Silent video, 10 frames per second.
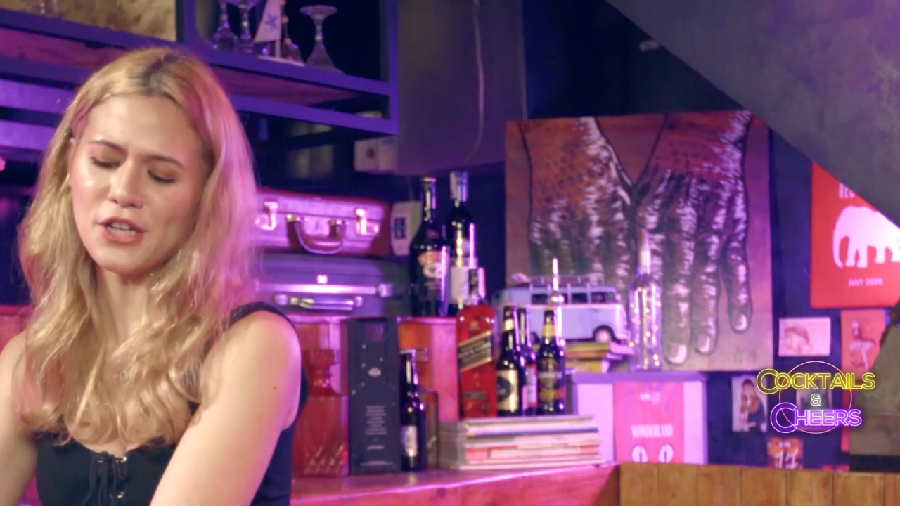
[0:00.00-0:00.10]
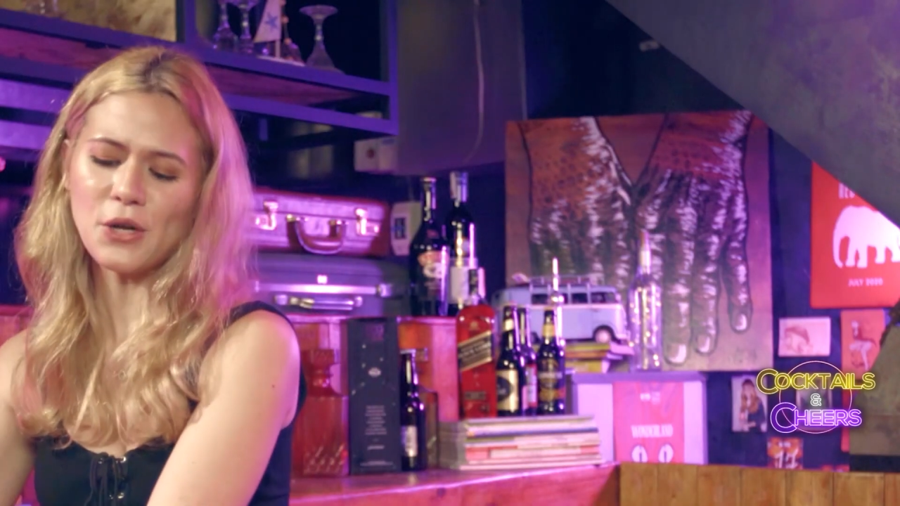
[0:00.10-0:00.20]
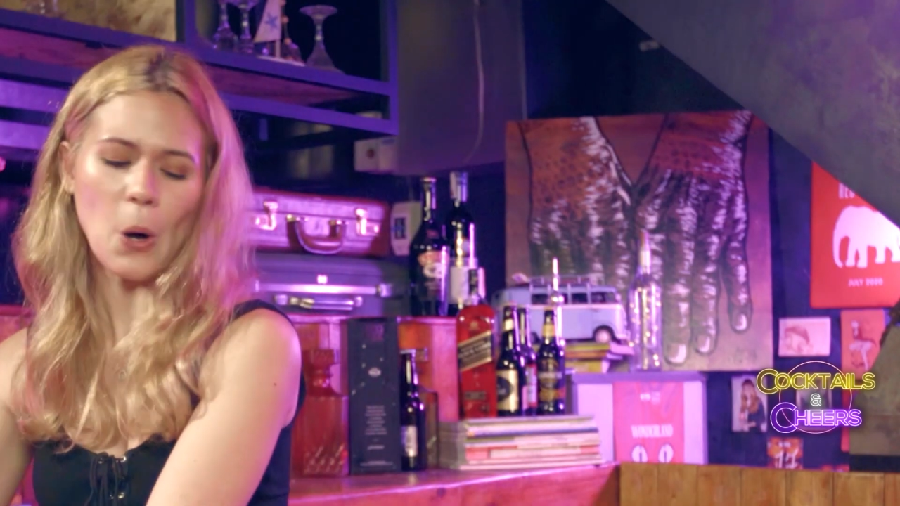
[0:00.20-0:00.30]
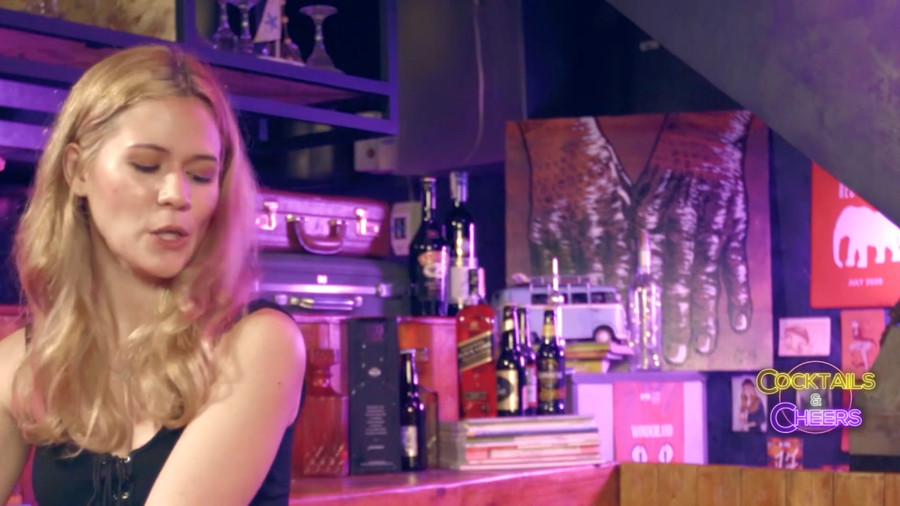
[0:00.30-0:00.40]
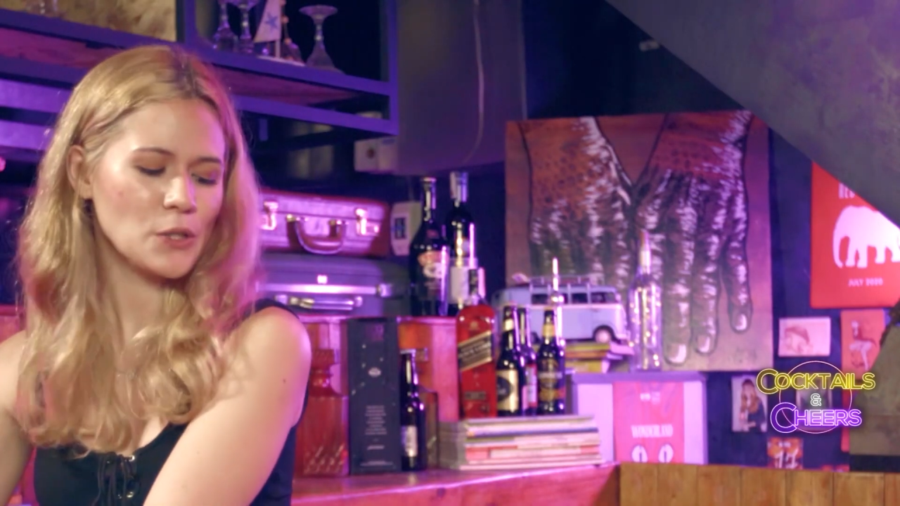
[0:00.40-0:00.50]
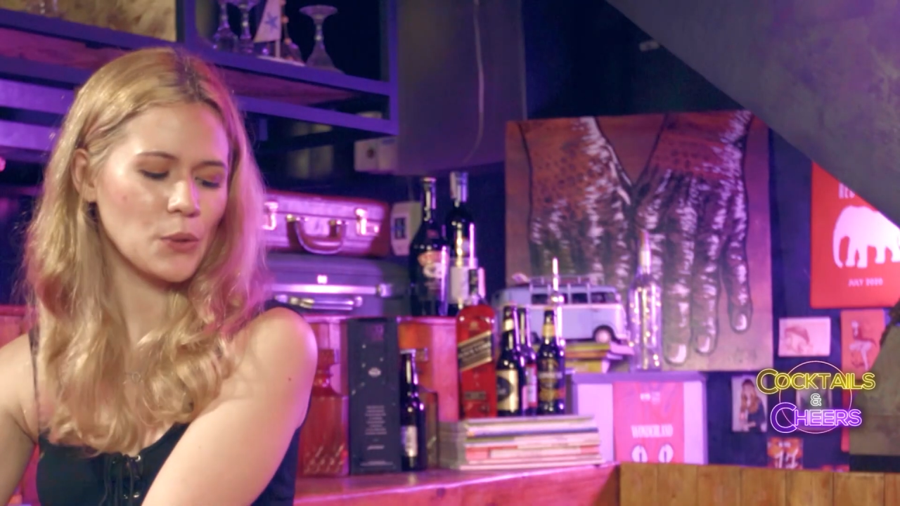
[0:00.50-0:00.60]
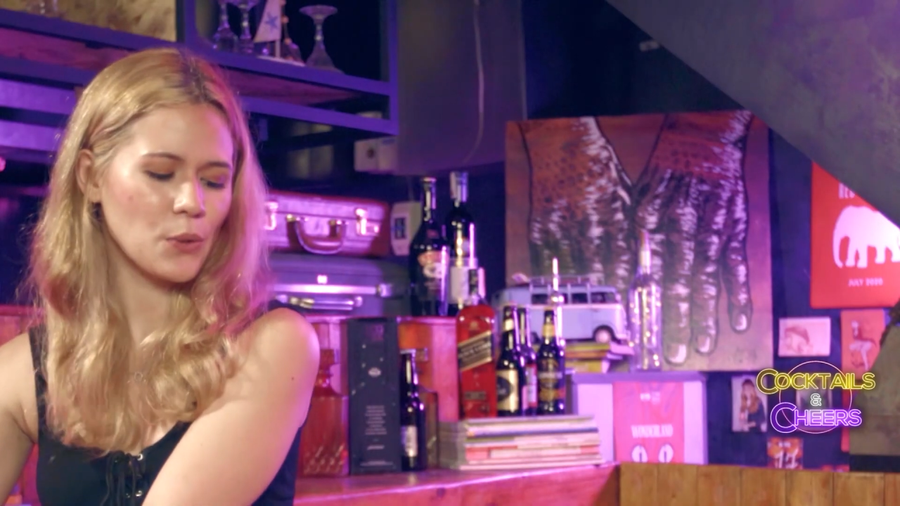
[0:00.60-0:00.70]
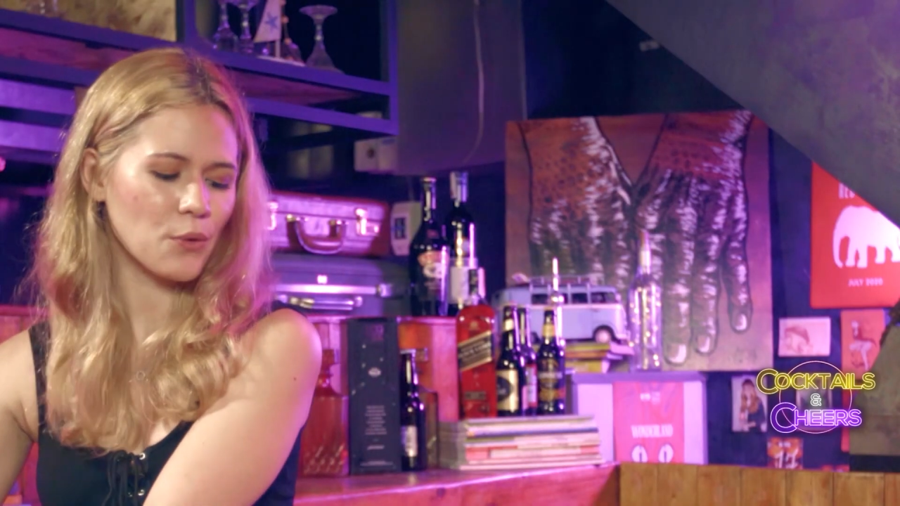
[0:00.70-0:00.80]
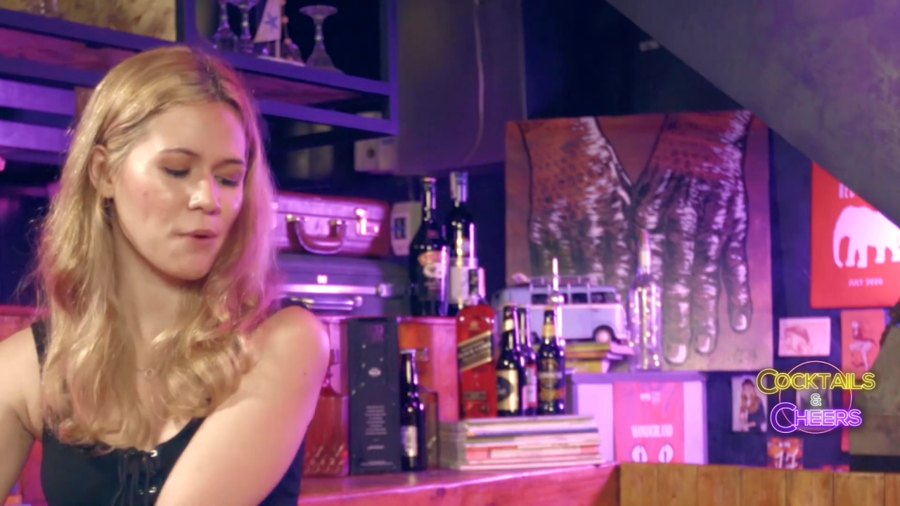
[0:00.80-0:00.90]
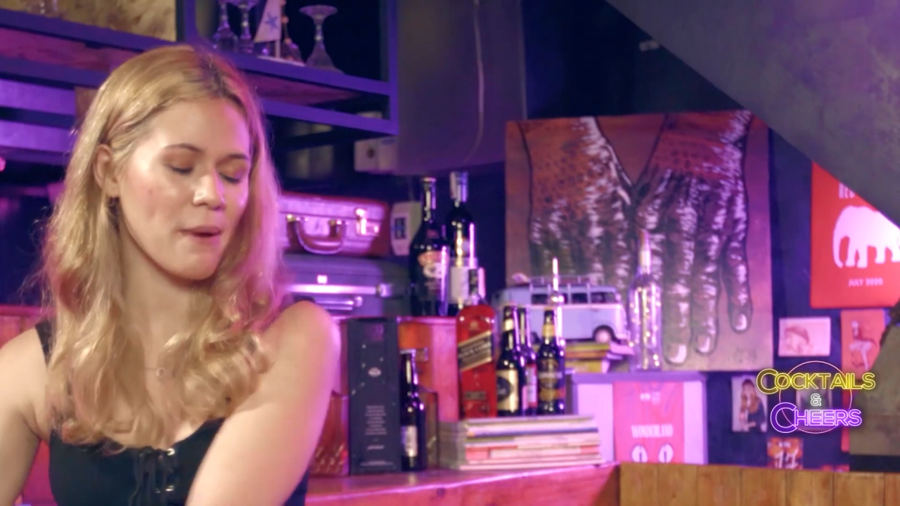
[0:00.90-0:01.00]
drink
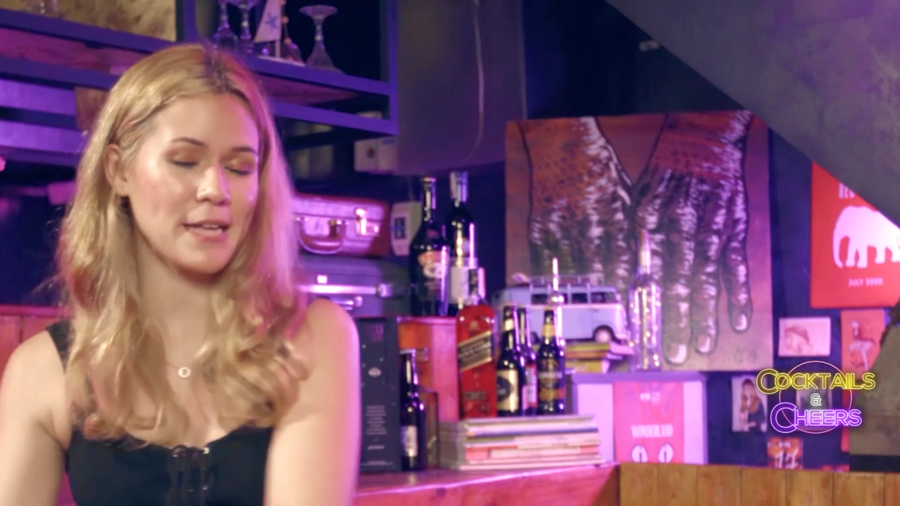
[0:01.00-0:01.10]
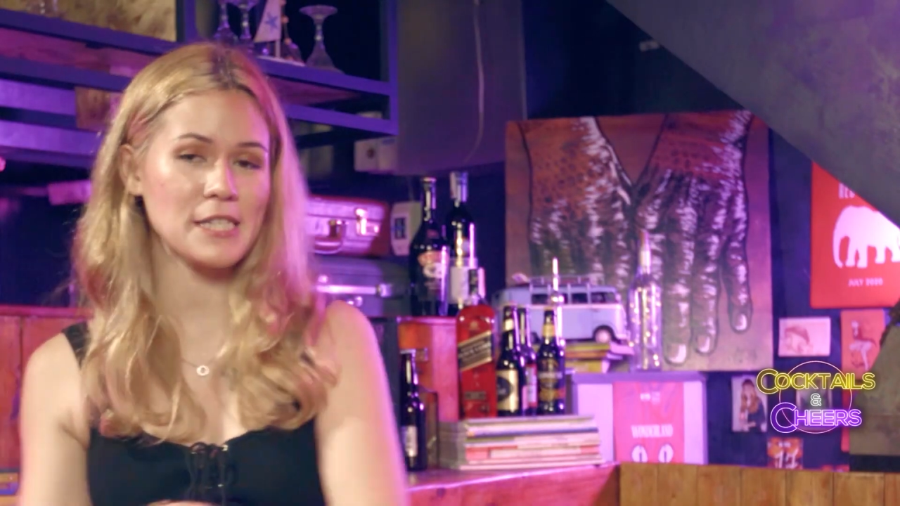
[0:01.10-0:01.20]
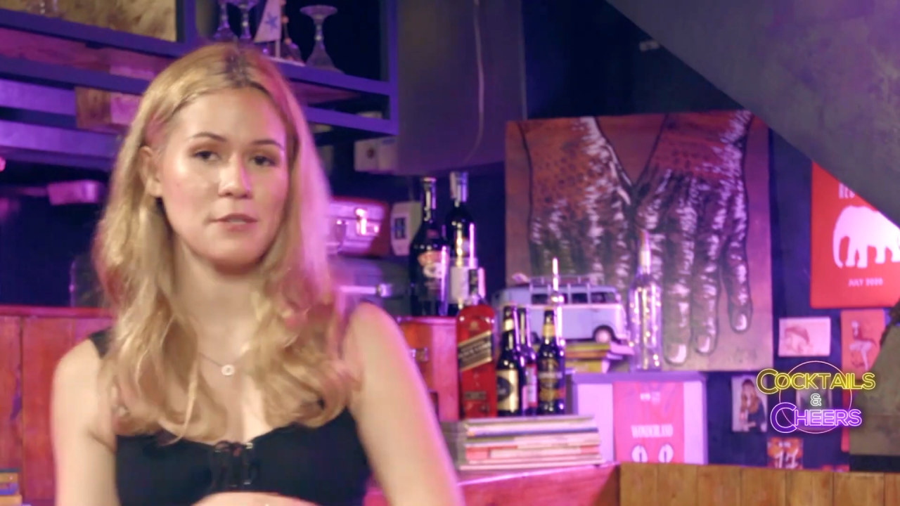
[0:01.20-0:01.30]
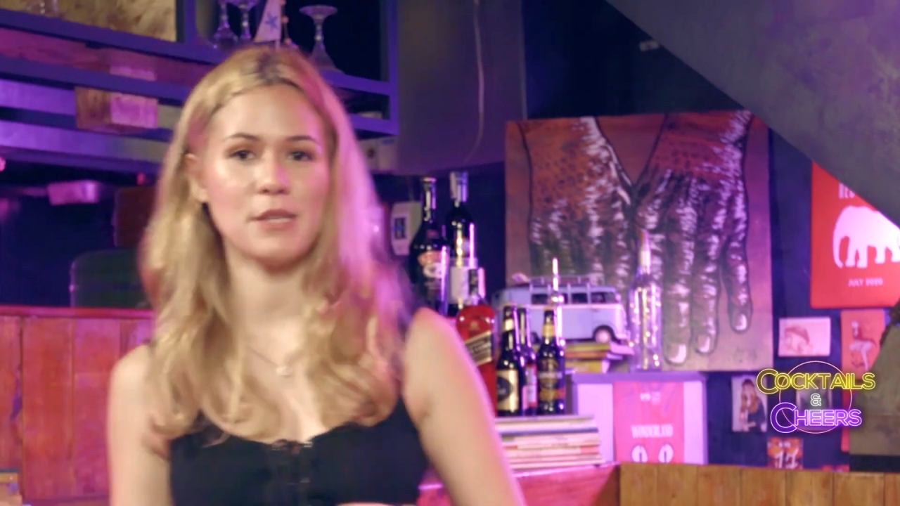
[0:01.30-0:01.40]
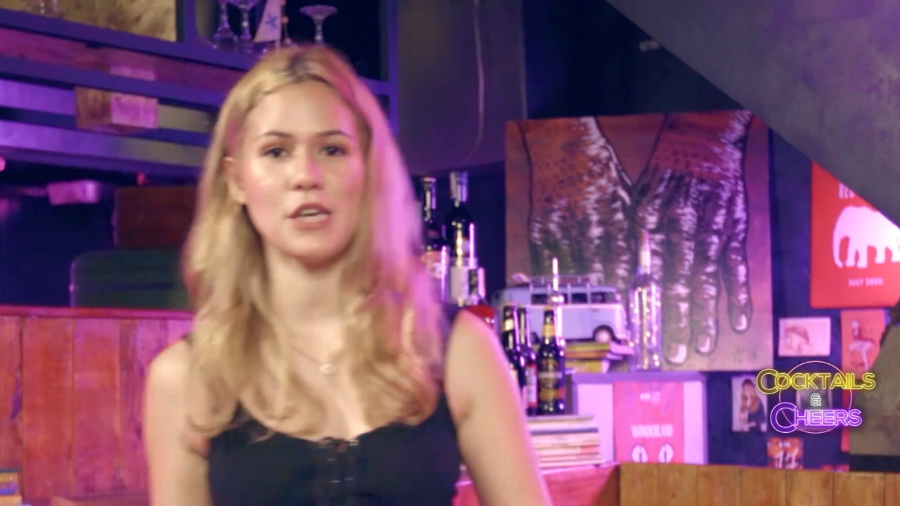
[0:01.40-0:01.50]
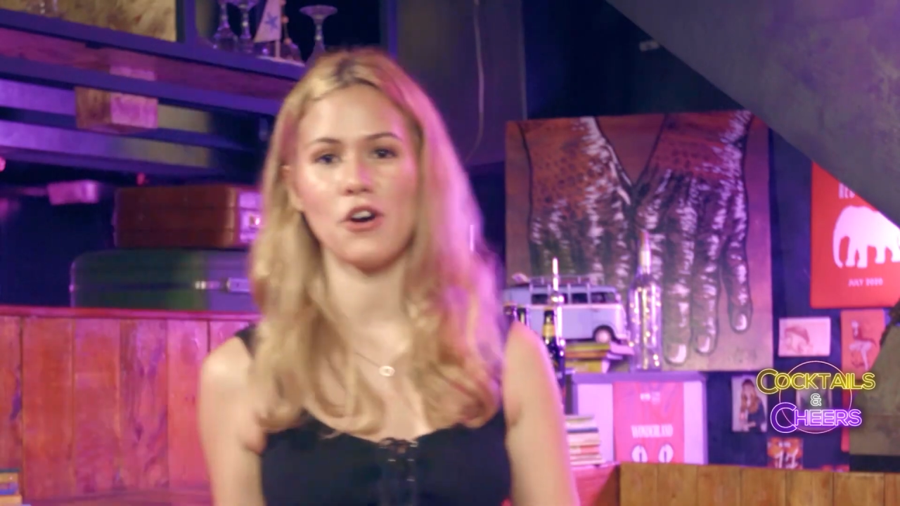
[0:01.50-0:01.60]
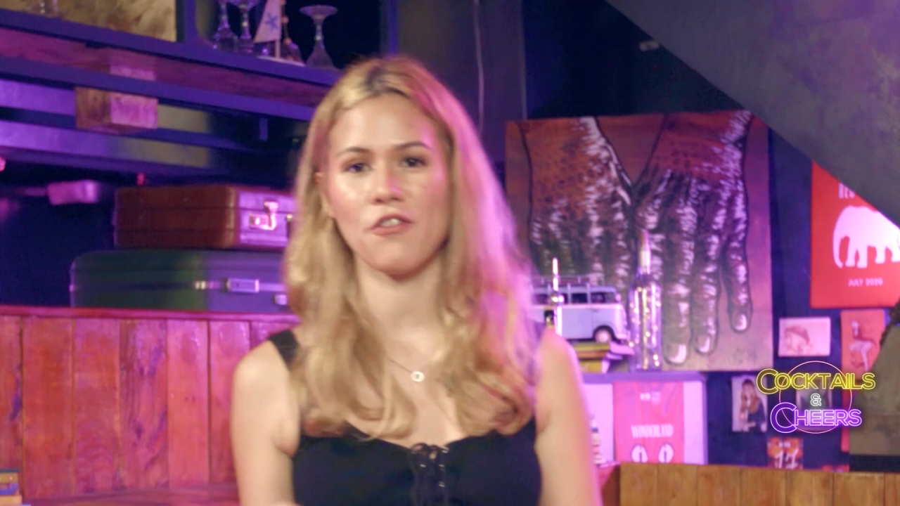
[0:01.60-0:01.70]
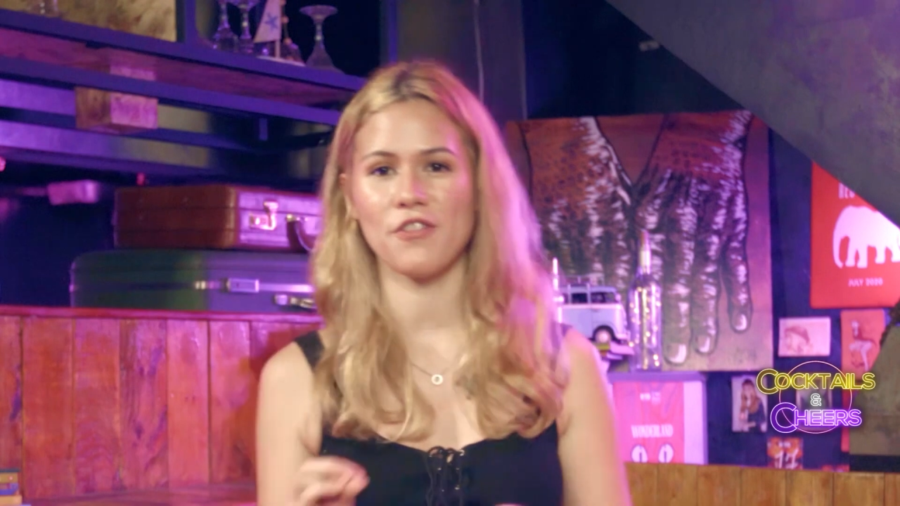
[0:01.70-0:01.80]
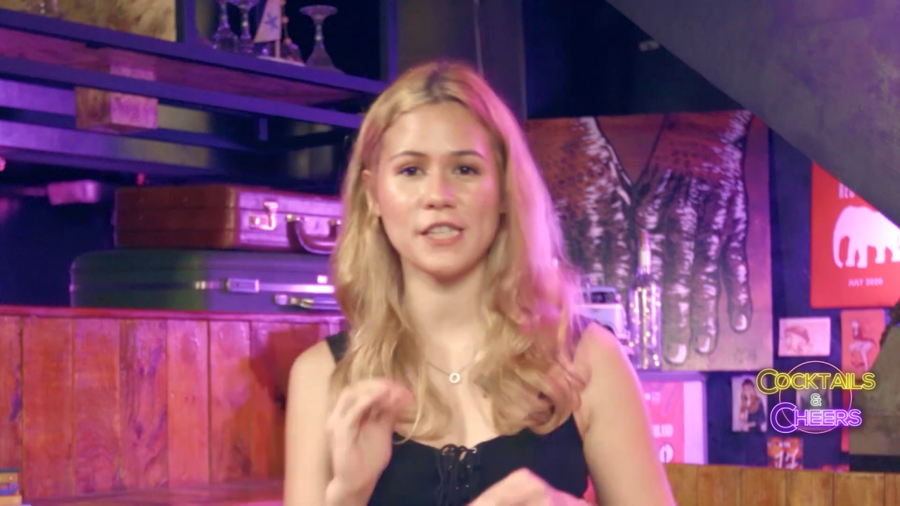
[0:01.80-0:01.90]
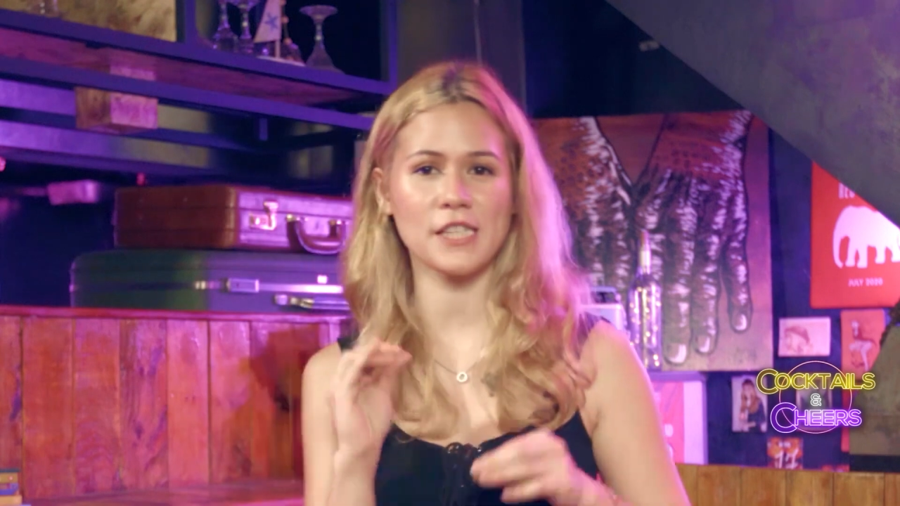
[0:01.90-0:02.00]
also reminds me of
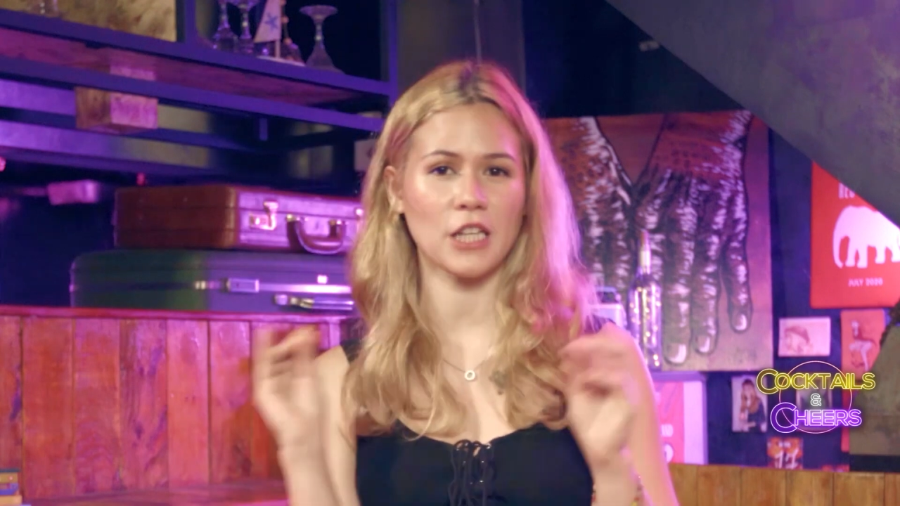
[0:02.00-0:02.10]
this